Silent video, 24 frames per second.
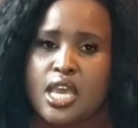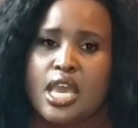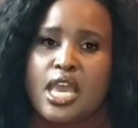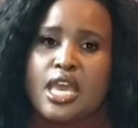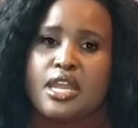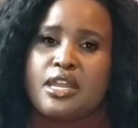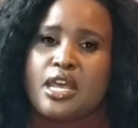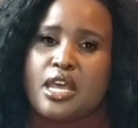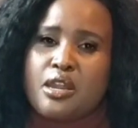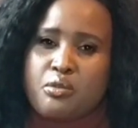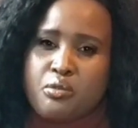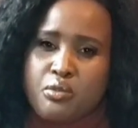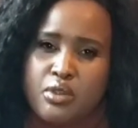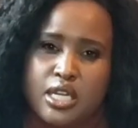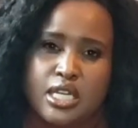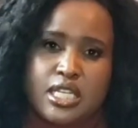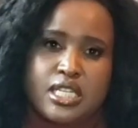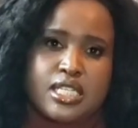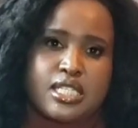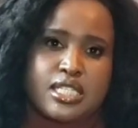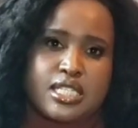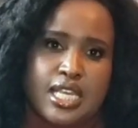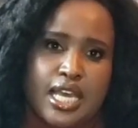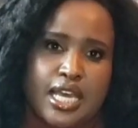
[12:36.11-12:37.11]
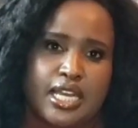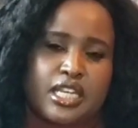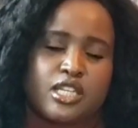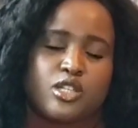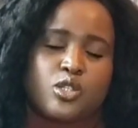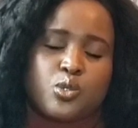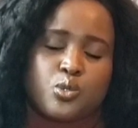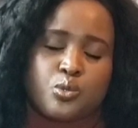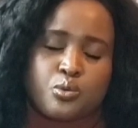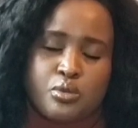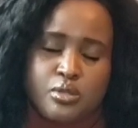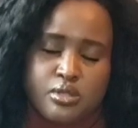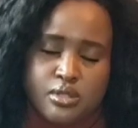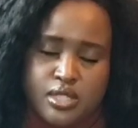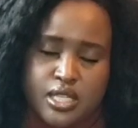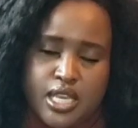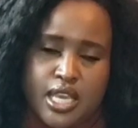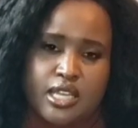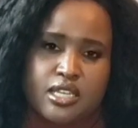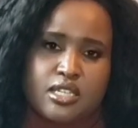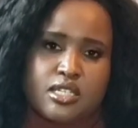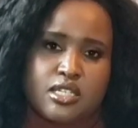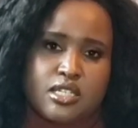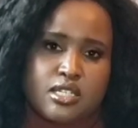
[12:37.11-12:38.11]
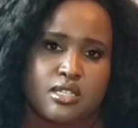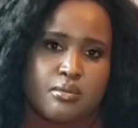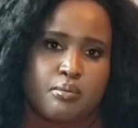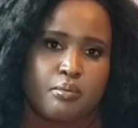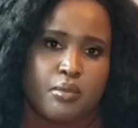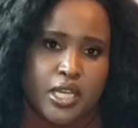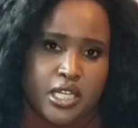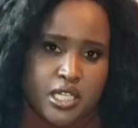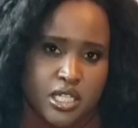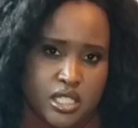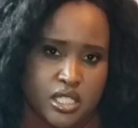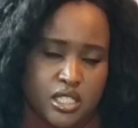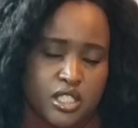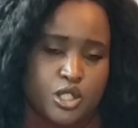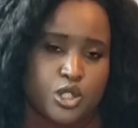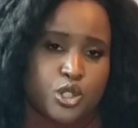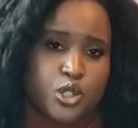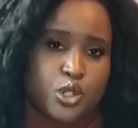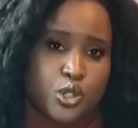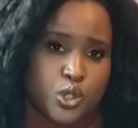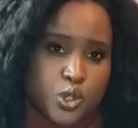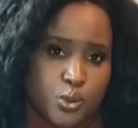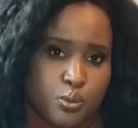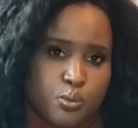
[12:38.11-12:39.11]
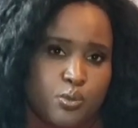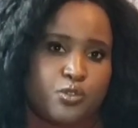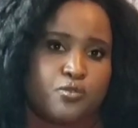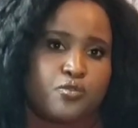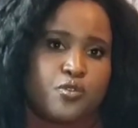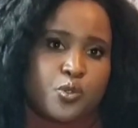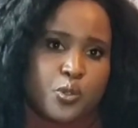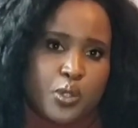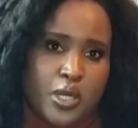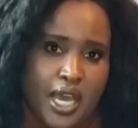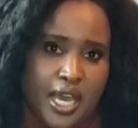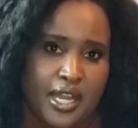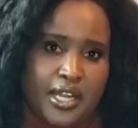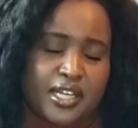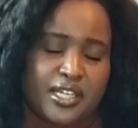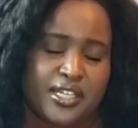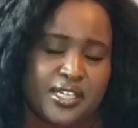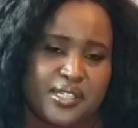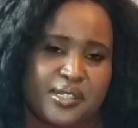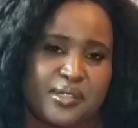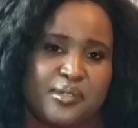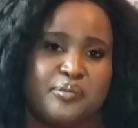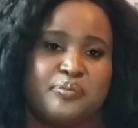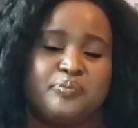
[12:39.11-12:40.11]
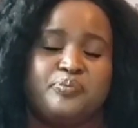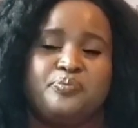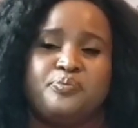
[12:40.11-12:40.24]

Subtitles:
and I really started to resent my decision to move to Canada.